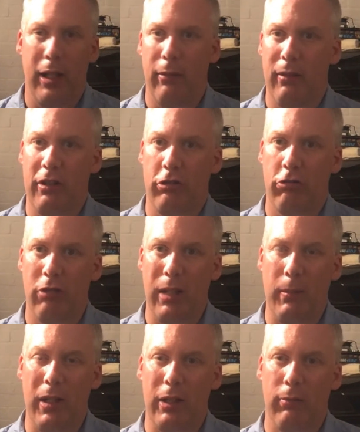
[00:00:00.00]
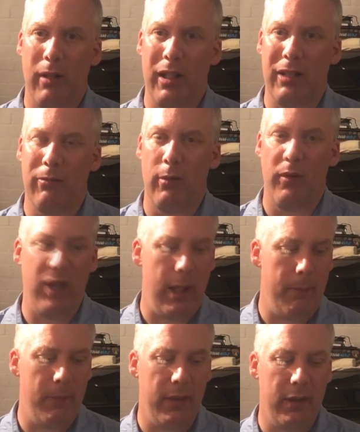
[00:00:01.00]
as well as stream it, as well as with
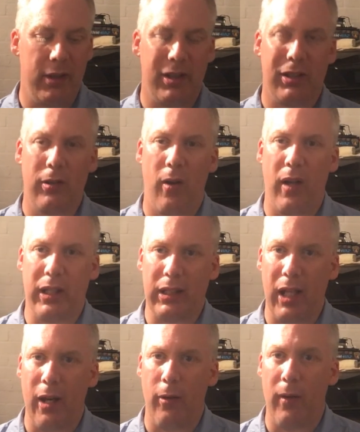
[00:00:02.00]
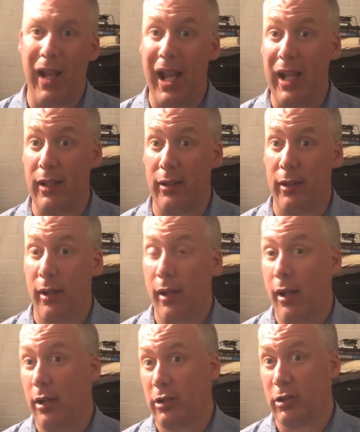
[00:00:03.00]
um, Sky Go and
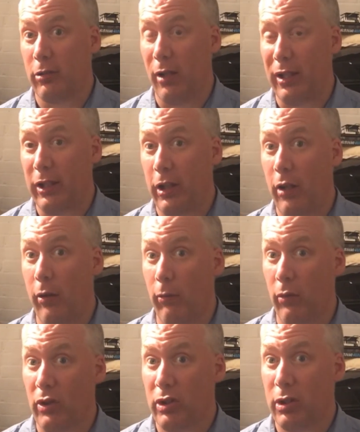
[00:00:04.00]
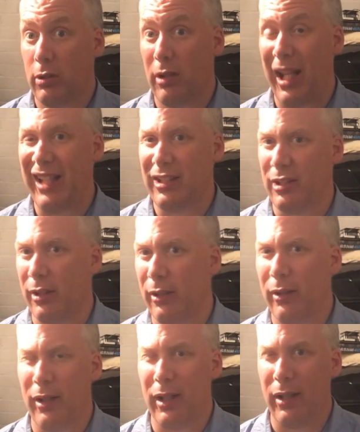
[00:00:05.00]
Sky Q, what's
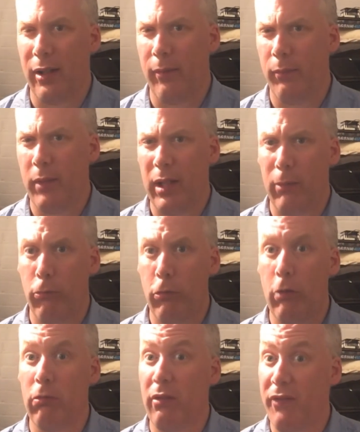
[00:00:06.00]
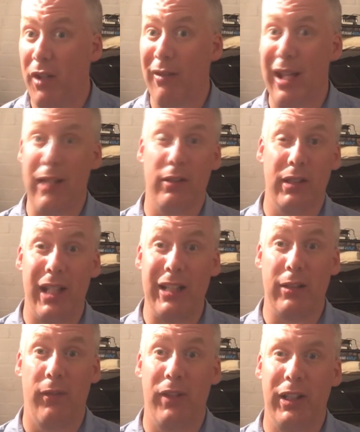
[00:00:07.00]
excellent. And I will review that in a
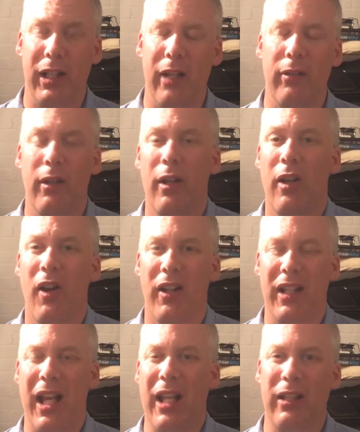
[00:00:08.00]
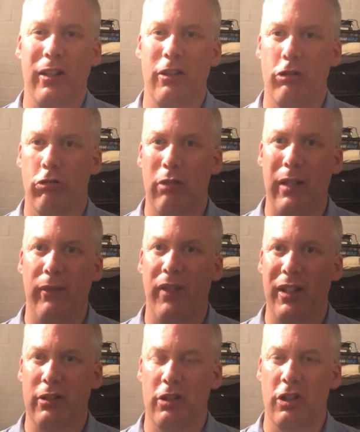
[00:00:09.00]
later video on how you can stream
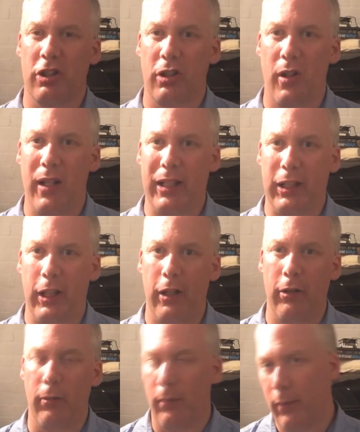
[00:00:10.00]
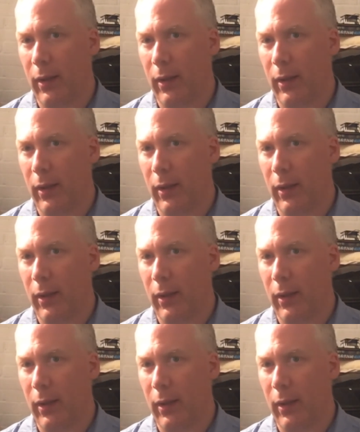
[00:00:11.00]
things to Sky Q